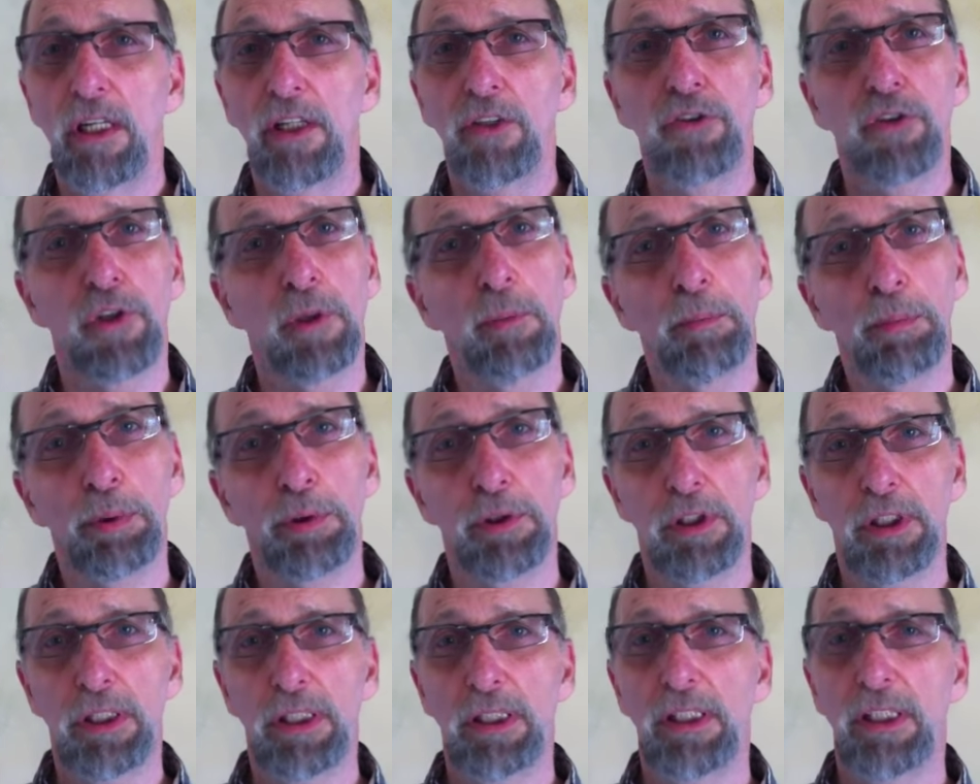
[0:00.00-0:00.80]
is
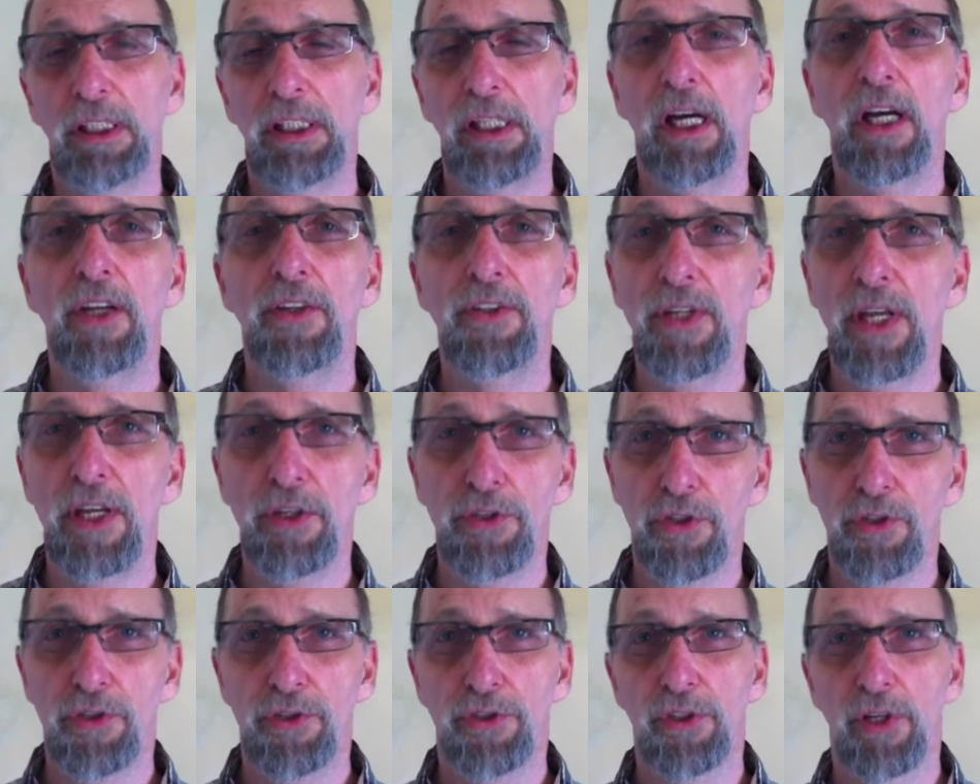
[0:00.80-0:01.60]
completely
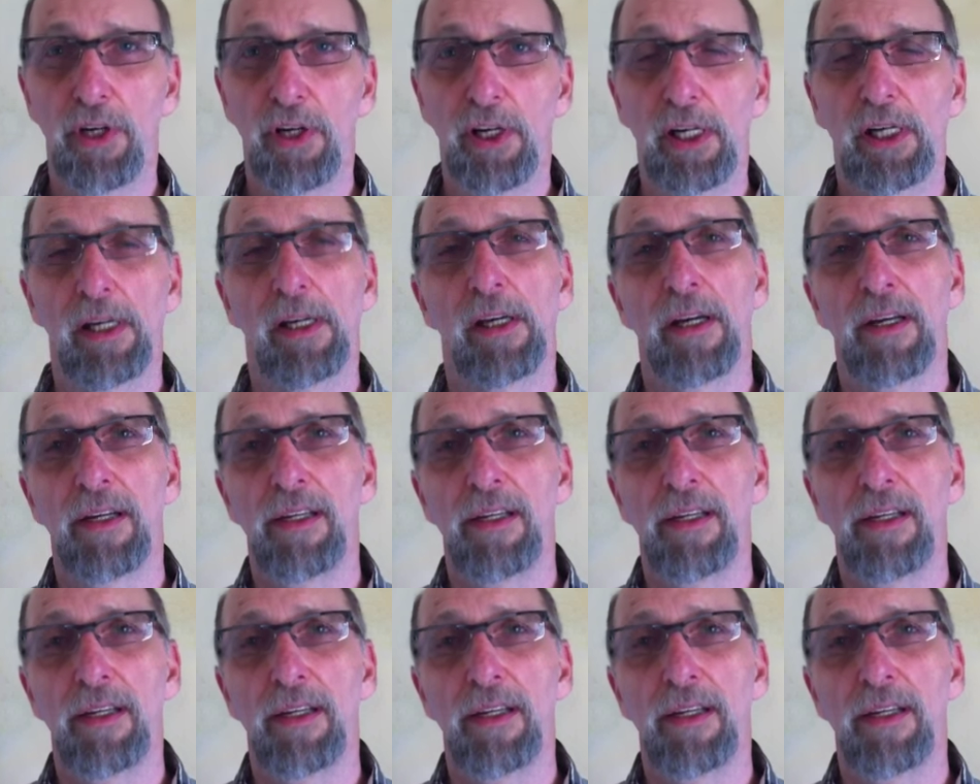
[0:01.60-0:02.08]
unnecessary.